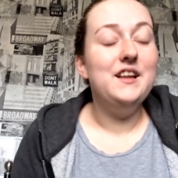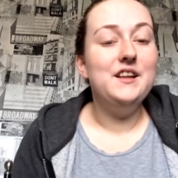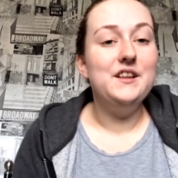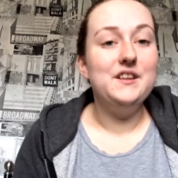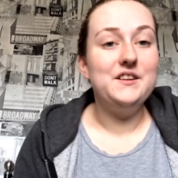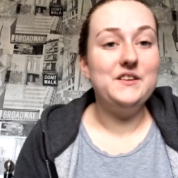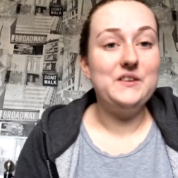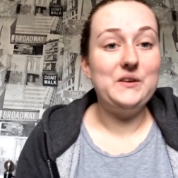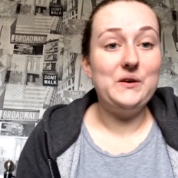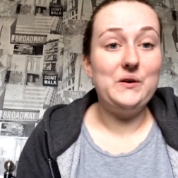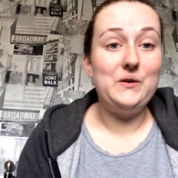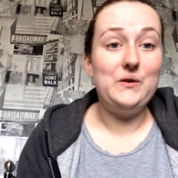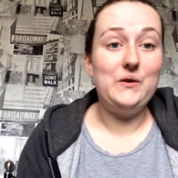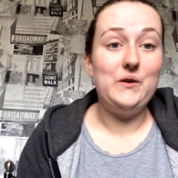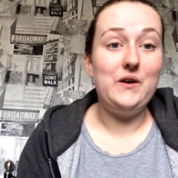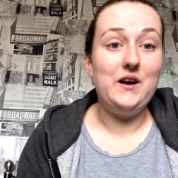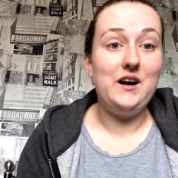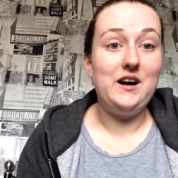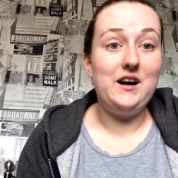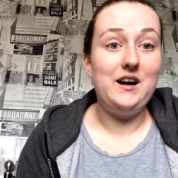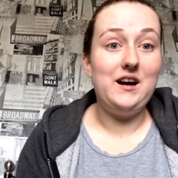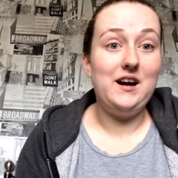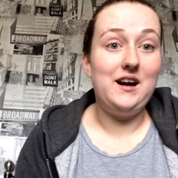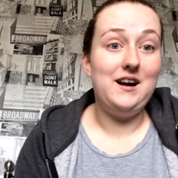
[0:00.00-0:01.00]
so
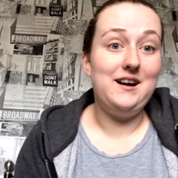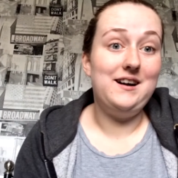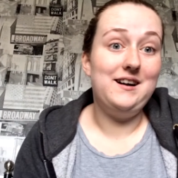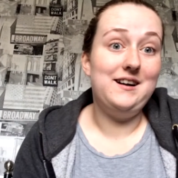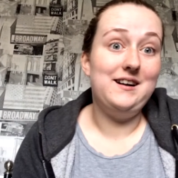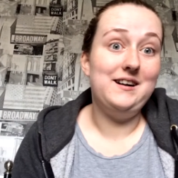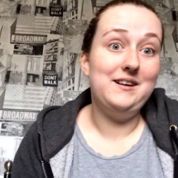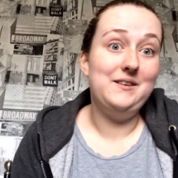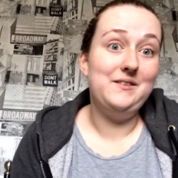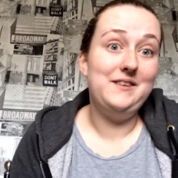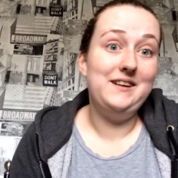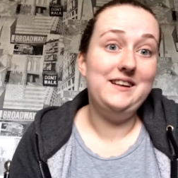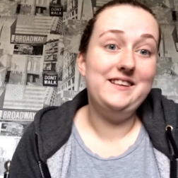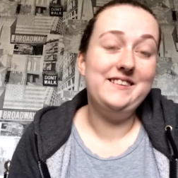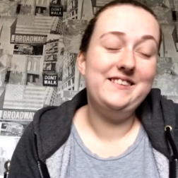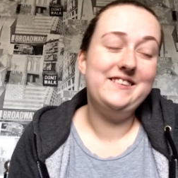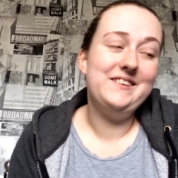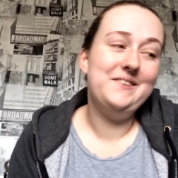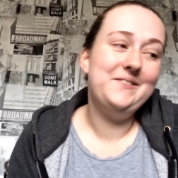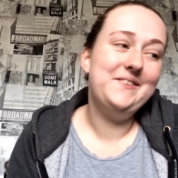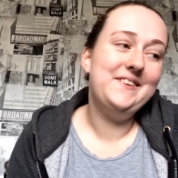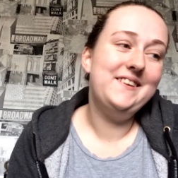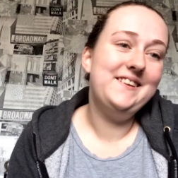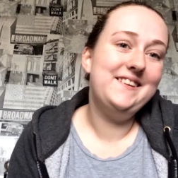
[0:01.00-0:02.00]
I went
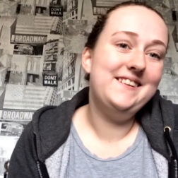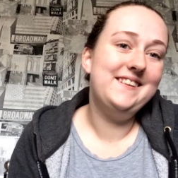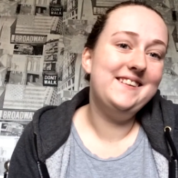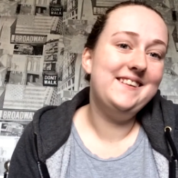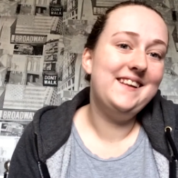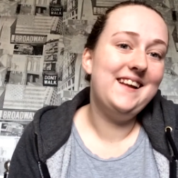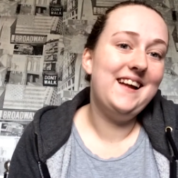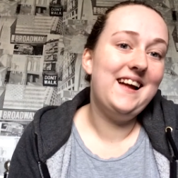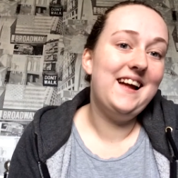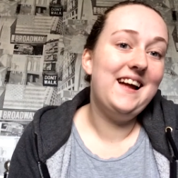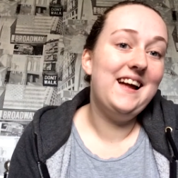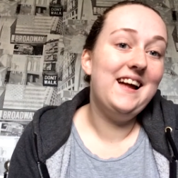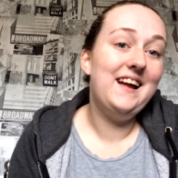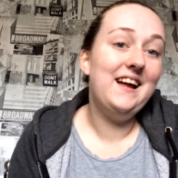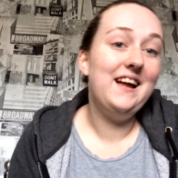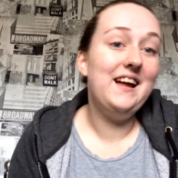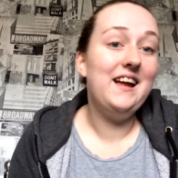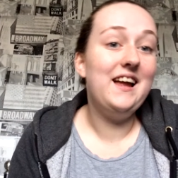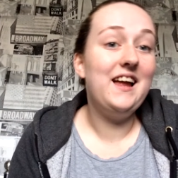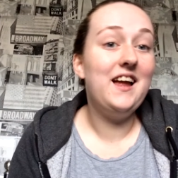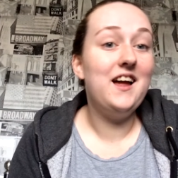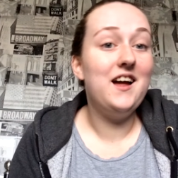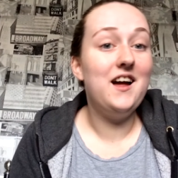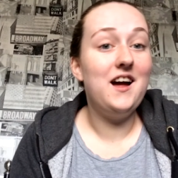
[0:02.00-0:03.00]
shopping
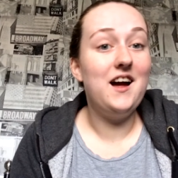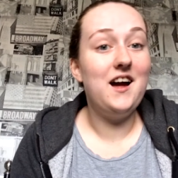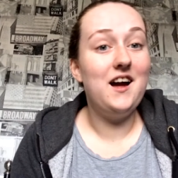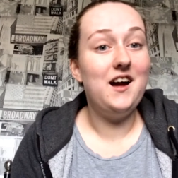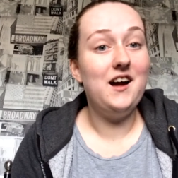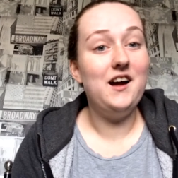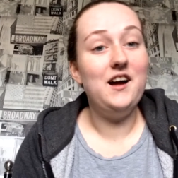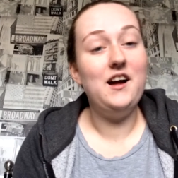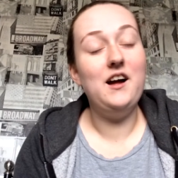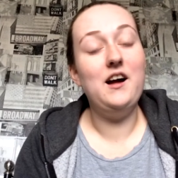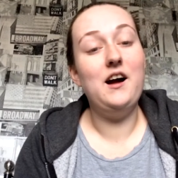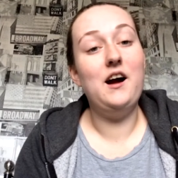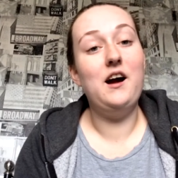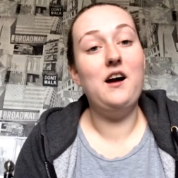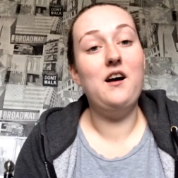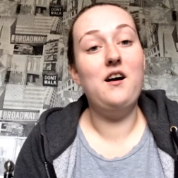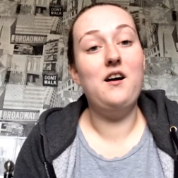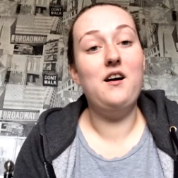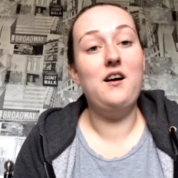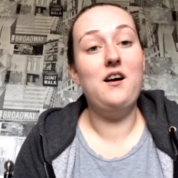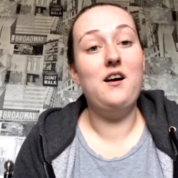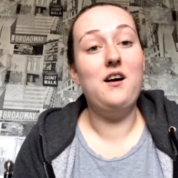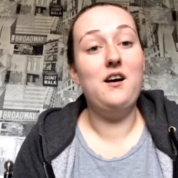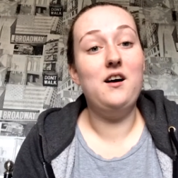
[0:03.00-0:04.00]
today.
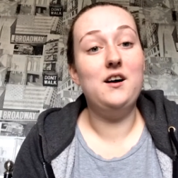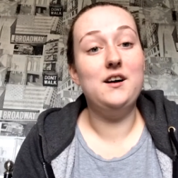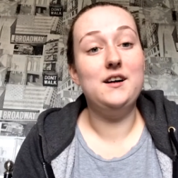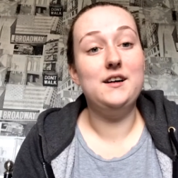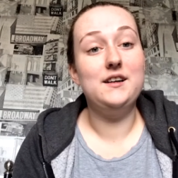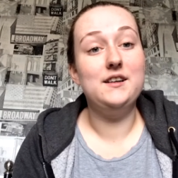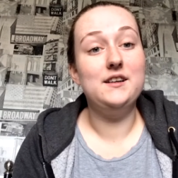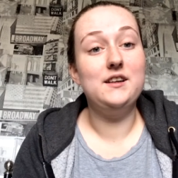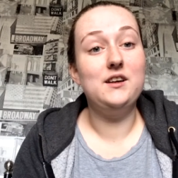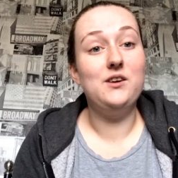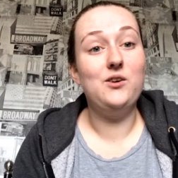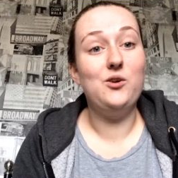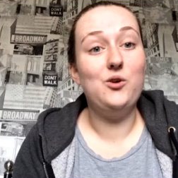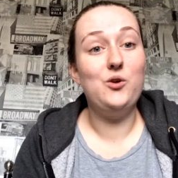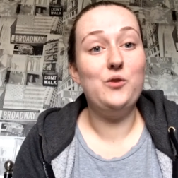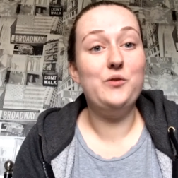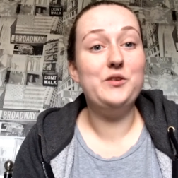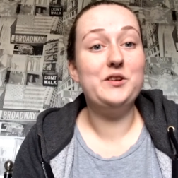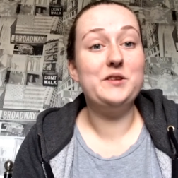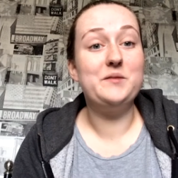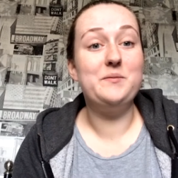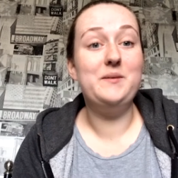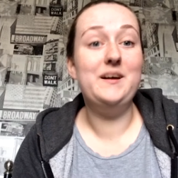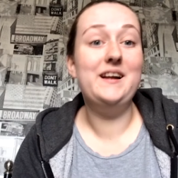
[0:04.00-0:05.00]
I
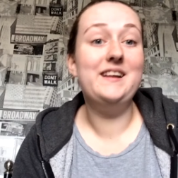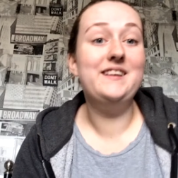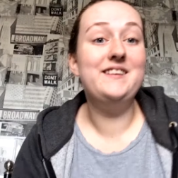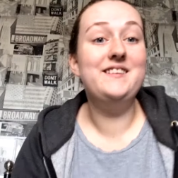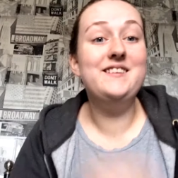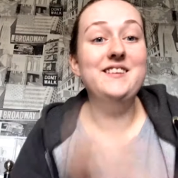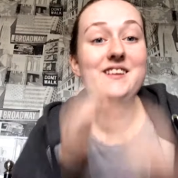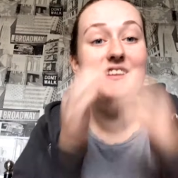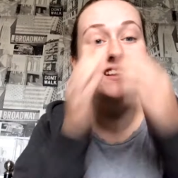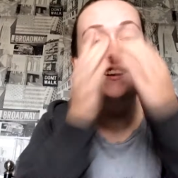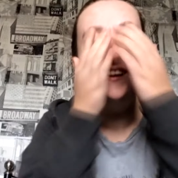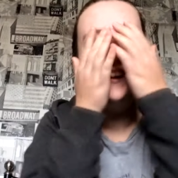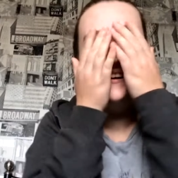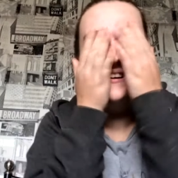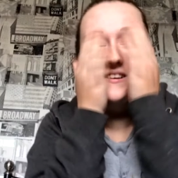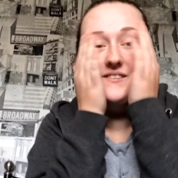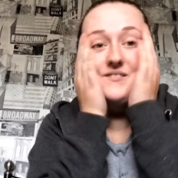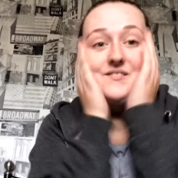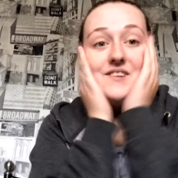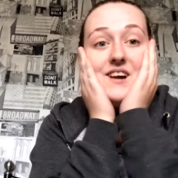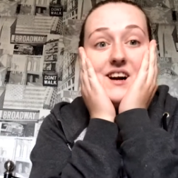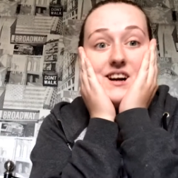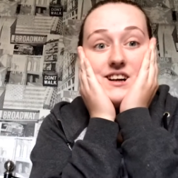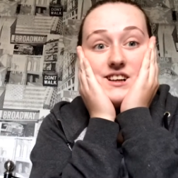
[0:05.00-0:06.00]
overspent
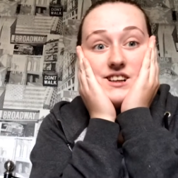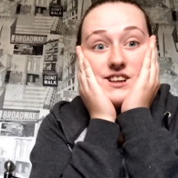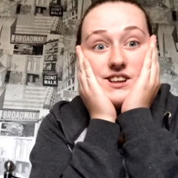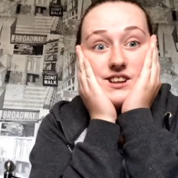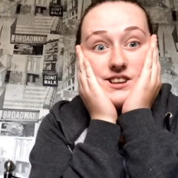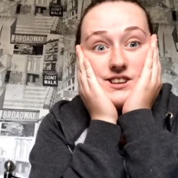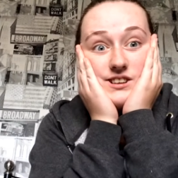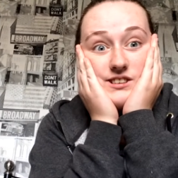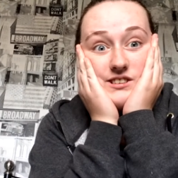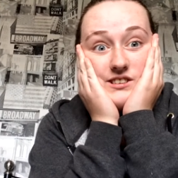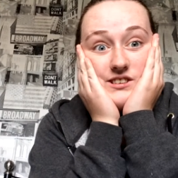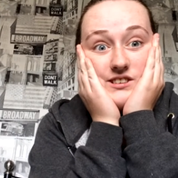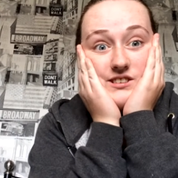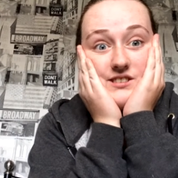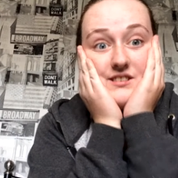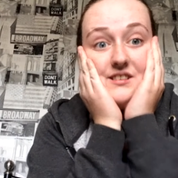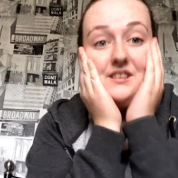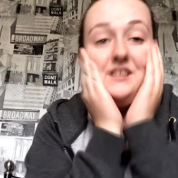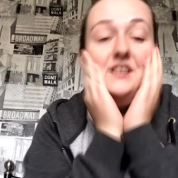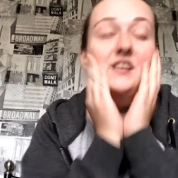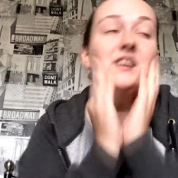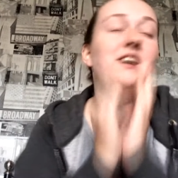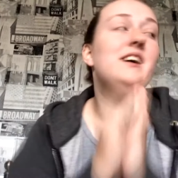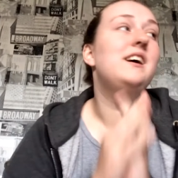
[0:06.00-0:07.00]
by a lot.
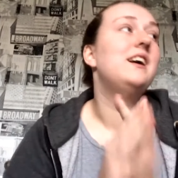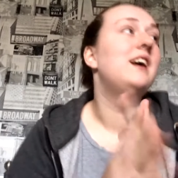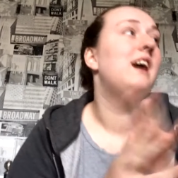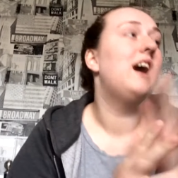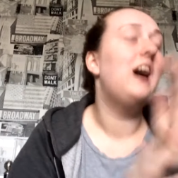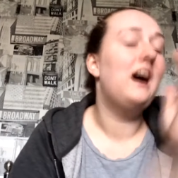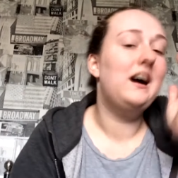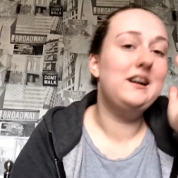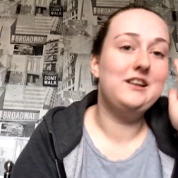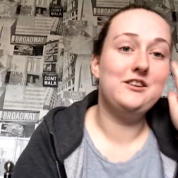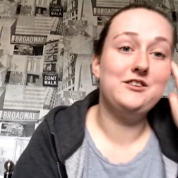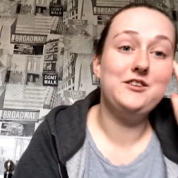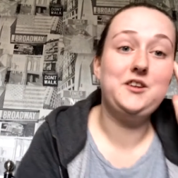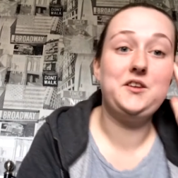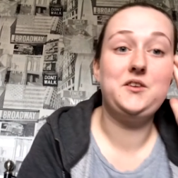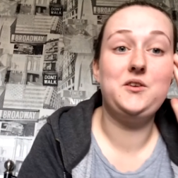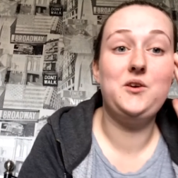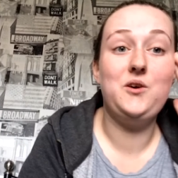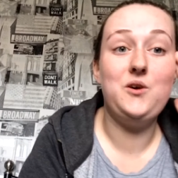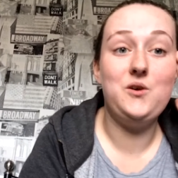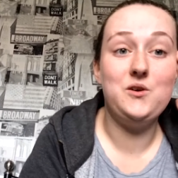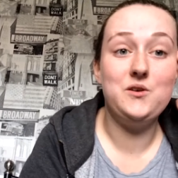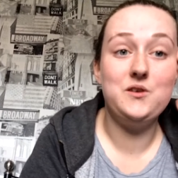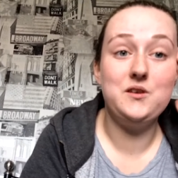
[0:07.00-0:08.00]
I also
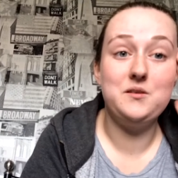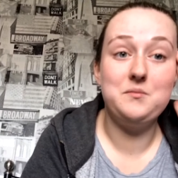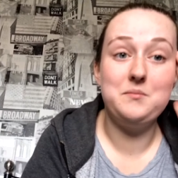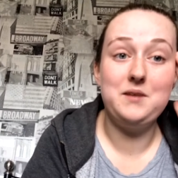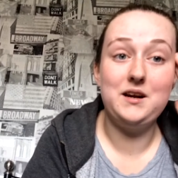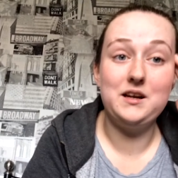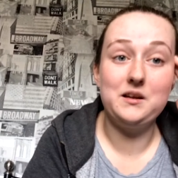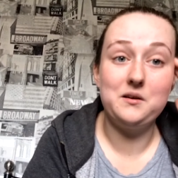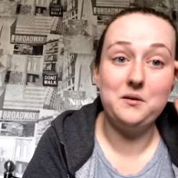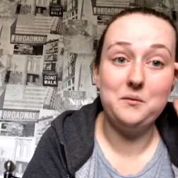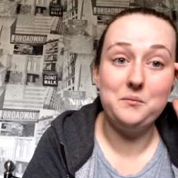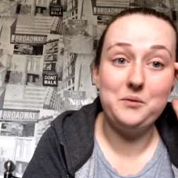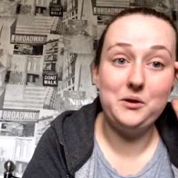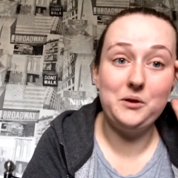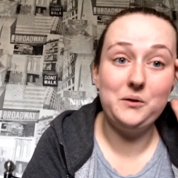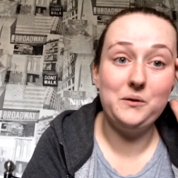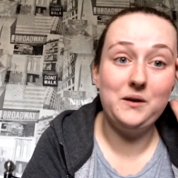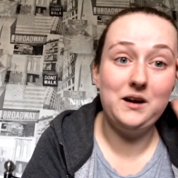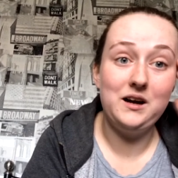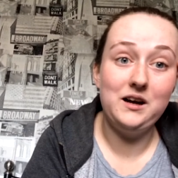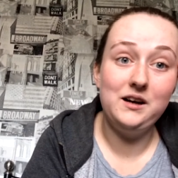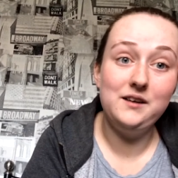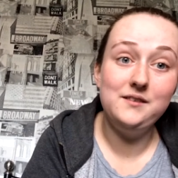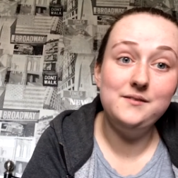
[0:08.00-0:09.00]
ordered my
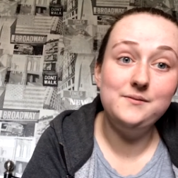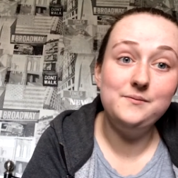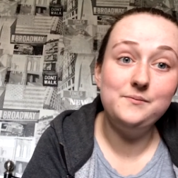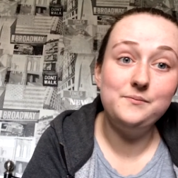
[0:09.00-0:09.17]
computer.